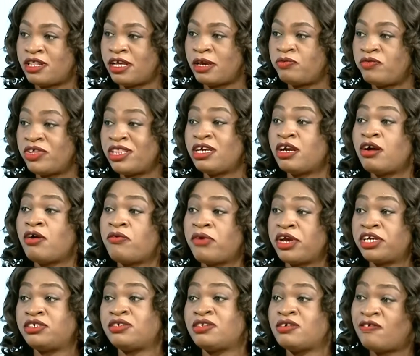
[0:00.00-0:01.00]
to them within
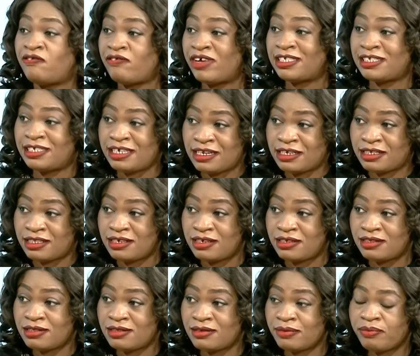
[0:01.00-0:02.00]
correctional
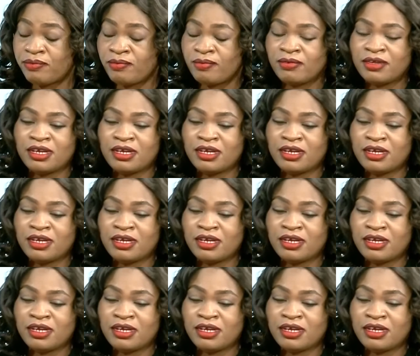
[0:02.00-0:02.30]
facilities.